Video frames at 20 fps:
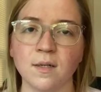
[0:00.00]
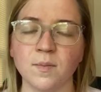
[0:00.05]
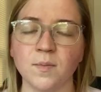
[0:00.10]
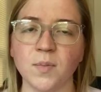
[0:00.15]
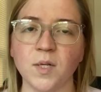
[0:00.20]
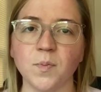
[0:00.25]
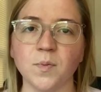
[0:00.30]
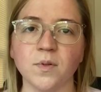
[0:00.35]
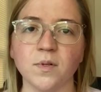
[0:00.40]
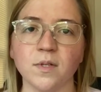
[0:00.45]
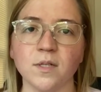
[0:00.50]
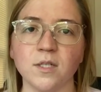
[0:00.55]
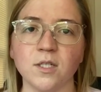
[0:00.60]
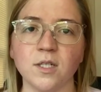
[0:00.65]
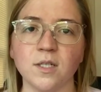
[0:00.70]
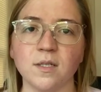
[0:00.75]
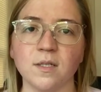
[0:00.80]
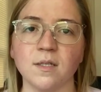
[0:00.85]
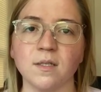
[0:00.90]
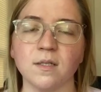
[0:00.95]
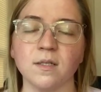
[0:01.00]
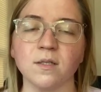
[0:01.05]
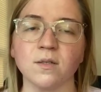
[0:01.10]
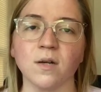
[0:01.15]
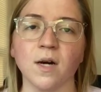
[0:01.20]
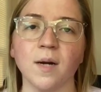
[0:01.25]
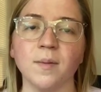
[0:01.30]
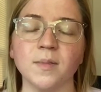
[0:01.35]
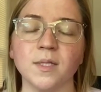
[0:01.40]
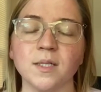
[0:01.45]
people that Jesus
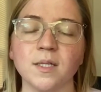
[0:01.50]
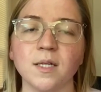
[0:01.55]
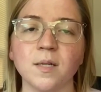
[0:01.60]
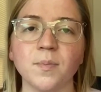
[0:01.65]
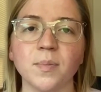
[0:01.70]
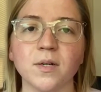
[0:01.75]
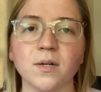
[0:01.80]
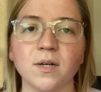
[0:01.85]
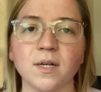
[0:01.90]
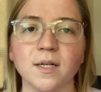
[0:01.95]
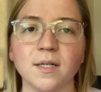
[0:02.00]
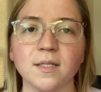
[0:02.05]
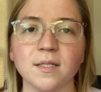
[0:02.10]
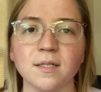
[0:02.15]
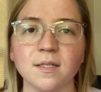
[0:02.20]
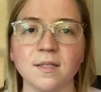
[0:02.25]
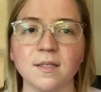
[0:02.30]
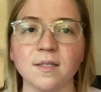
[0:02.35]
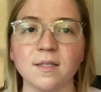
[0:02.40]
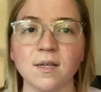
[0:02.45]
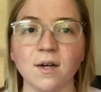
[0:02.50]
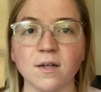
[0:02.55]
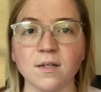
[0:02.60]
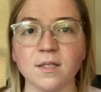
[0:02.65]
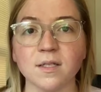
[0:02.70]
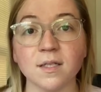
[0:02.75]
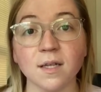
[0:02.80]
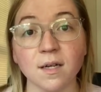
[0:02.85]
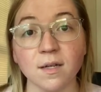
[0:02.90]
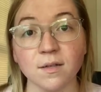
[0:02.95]
describes as hypocrites, and see
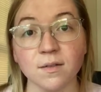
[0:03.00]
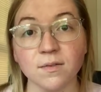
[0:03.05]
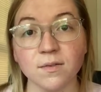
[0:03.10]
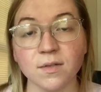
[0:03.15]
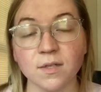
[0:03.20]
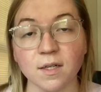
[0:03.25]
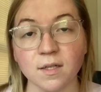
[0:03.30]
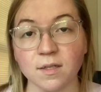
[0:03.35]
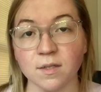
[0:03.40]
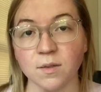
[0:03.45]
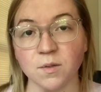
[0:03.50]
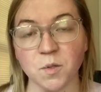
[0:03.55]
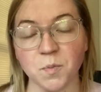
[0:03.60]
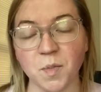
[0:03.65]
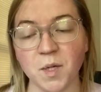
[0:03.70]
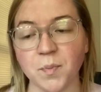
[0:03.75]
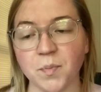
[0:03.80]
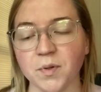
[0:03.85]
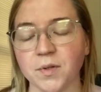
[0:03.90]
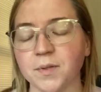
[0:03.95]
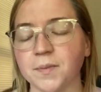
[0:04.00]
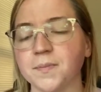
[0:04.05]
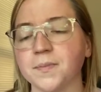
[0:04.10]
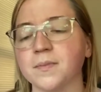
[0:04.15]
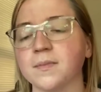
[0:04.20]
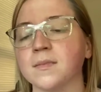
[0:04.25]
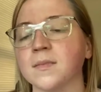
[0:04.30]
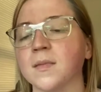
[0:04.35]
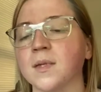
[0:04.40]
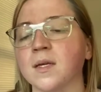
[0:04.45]
ourselves as those people.
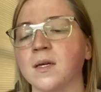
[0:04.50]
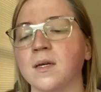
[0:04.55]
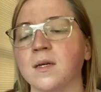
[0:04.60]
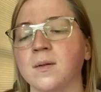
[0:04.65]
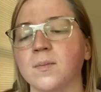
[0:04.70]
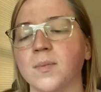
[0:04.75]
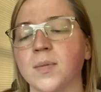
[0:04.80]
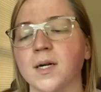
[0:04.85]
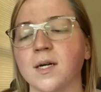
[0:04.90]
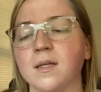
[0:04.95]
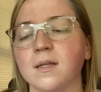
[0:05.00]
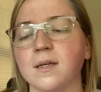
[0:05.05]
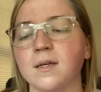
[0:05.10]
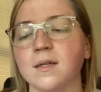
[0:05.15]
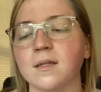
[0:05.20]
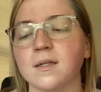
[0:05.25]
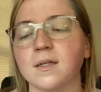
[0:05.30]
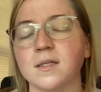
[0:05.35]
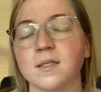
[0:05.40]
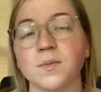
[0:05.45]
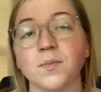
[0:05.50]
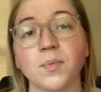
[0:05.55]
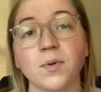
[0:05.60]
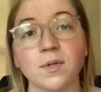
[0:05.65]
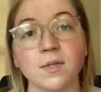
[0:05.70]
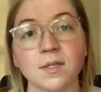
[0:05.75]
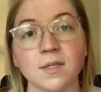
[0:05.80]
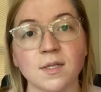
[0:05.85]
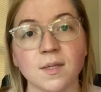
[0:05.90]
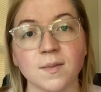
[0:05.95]
But I think that it's
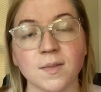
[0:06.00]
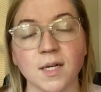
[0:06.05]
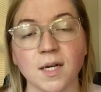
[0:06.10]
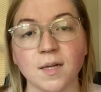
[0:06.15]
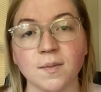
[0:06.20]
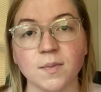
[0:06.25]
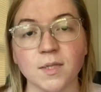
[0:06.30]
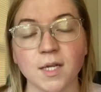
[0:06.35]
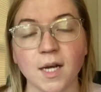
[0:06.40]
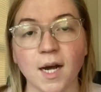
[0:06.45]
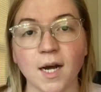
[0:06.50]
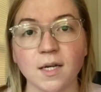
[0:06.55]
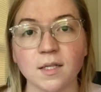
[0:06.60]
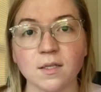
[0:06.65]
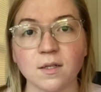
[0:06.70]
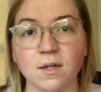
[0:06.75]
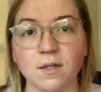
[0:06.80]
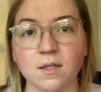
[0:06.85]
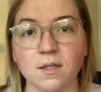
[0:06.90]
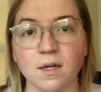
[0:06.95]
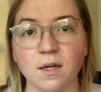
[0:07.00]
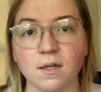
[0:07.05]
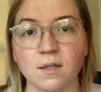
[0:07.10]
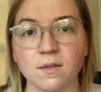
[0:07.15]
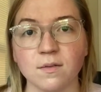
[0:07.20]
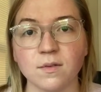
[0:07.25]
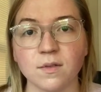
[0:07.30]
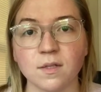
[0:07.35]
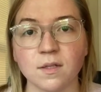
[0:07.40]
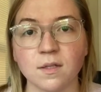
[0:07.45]
important sometimes to ask
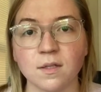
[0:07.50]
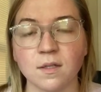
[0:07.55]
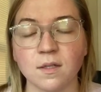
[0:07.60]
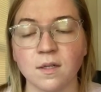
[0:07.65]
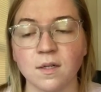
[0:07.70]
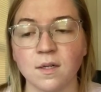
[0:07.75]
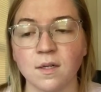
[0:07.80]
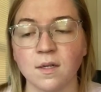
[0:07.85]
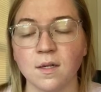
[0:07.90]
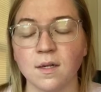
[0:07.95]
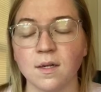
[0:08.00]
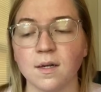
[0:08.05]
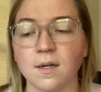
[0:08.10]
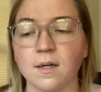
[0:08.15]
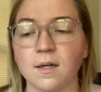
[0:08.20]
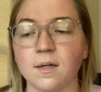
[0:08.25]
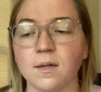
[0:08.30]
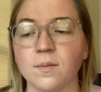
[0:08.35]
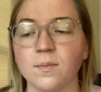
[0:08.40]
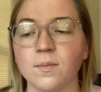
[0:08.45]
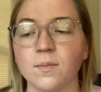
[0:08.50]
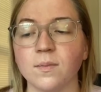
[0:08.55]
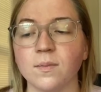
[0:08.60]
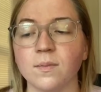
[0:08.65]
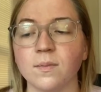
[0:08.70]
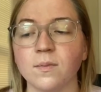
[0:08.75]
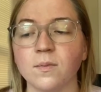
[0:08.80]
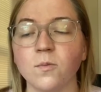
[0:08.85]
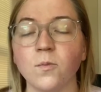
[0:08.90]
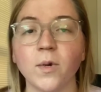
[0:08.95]
ourselves,
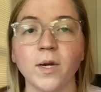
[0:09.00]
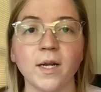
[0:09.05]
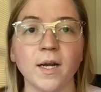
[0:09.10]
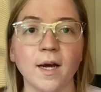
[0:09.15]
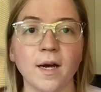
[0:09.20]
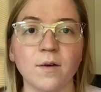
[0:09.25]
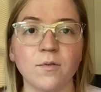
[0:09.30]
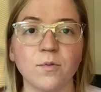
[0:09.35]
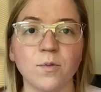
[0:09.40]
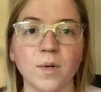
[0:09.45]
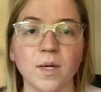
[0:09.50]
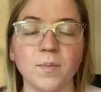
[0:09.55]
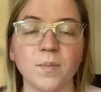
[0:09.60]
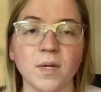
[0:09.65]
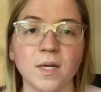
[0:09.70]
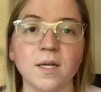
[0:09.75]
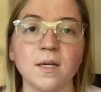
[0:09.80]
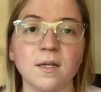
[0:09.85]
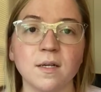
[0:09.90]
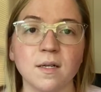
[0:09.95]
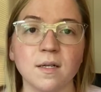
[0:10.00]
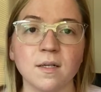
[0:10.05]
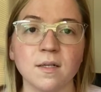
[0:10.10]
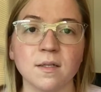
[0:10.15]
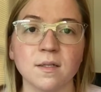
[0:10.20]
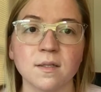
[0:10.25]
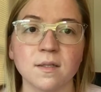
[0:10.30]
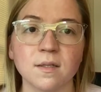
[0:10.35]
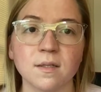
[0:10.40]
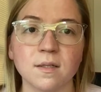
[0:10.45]
when have we been
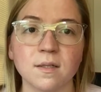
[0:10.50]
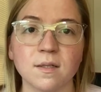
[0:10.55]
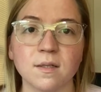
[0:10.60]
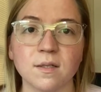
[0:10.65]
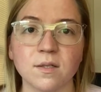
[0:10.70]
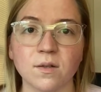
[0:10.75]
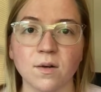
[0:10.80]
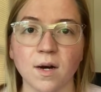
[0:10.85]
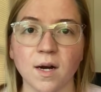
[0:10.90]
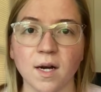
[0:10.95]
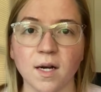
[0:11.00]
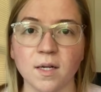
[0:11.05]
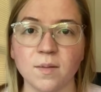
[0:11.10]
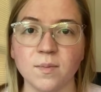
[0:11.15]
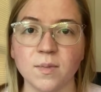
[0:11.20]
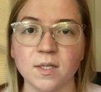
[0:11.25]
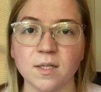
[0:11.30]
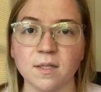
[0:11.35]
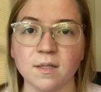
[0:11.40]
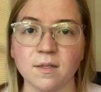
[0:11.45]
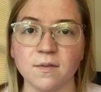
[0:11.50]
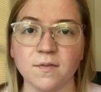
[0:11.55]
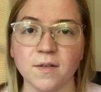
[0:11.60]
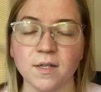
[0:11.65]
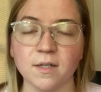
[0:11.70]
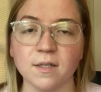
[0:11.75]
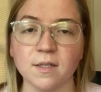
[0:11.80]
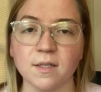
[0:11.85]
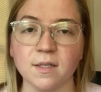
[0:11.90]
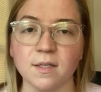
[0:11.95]
the scribes and the
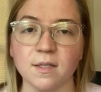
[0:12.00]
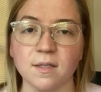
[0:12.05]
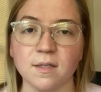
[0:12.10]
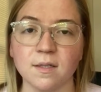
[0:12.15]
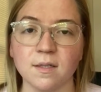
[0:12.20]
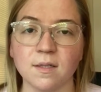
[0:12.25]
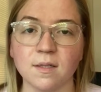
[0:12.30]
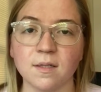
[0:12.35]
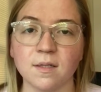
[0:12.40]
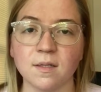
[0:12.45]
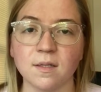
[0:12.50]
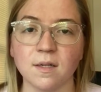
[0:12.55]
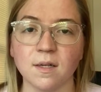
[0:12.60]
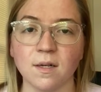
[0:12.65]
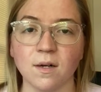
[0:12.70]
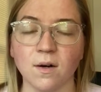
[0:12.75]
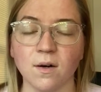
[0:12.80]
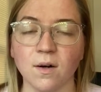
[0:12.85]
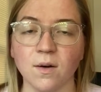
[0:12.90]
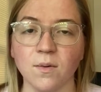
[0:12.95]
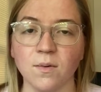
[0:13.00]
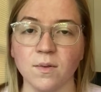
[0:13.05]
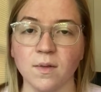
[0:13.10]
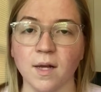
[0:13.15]
Pharisees in our own